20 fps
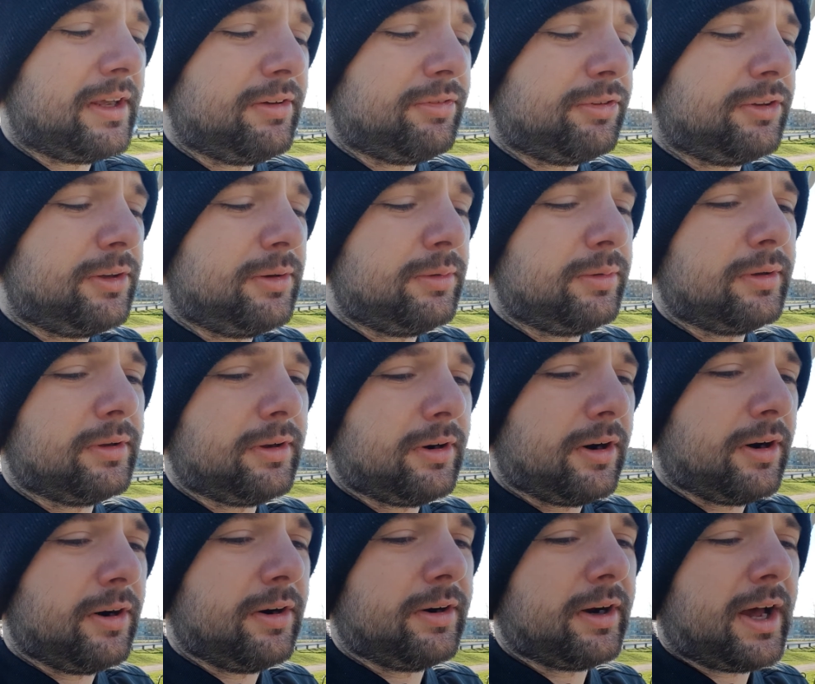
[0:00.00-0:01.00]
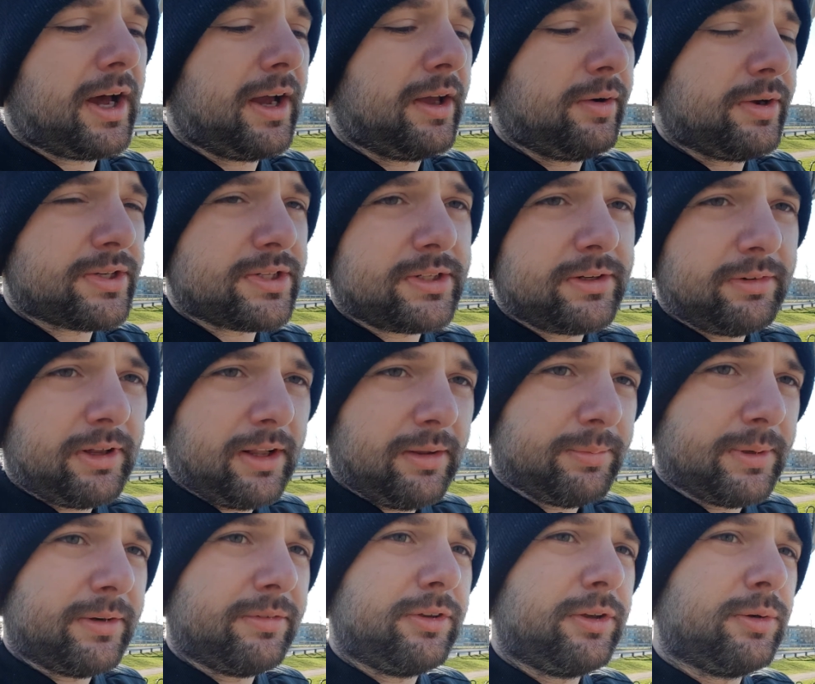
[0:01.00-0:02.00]
if you learn iOS
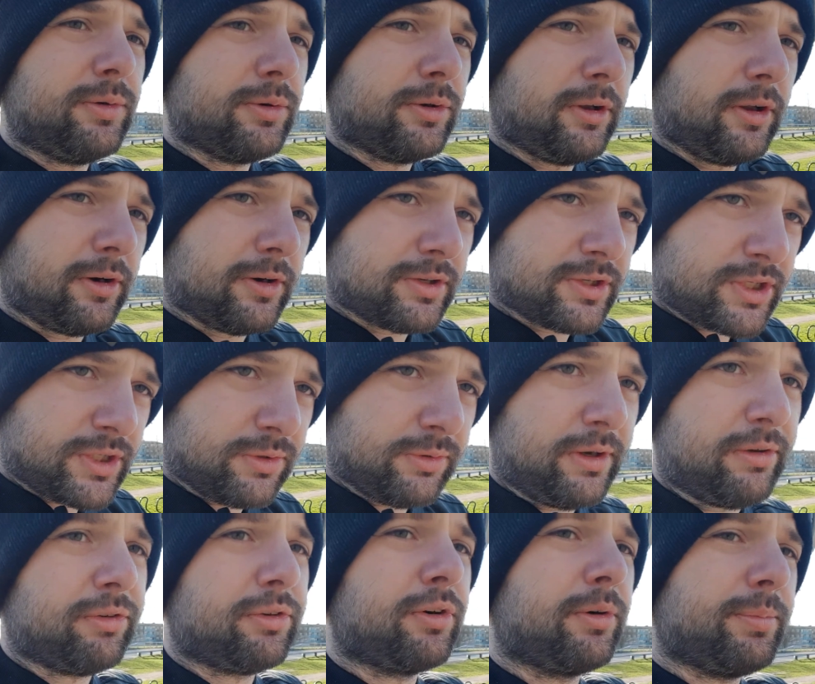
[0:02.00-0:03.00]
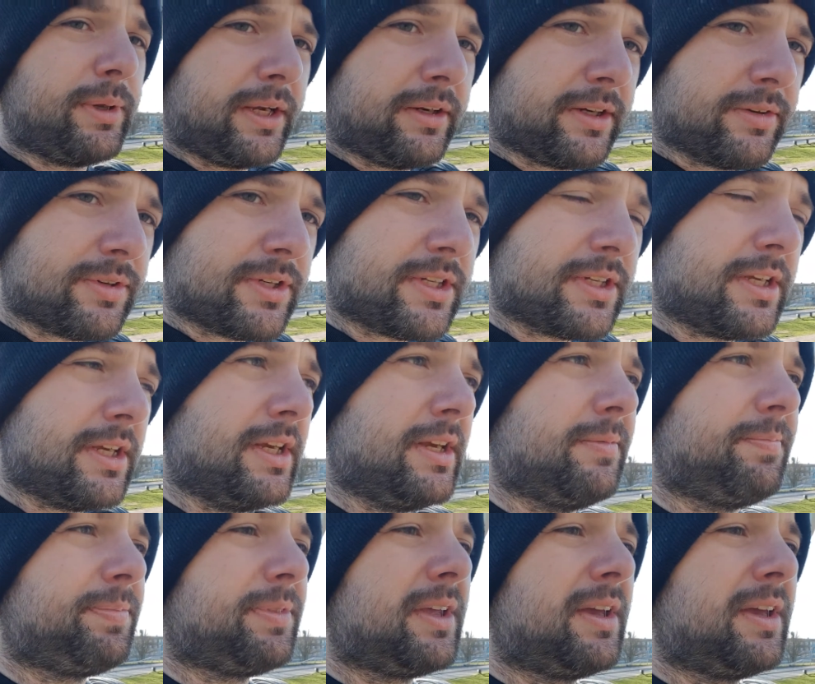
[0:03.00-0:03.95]
development, if you learn Swift or Objective-C,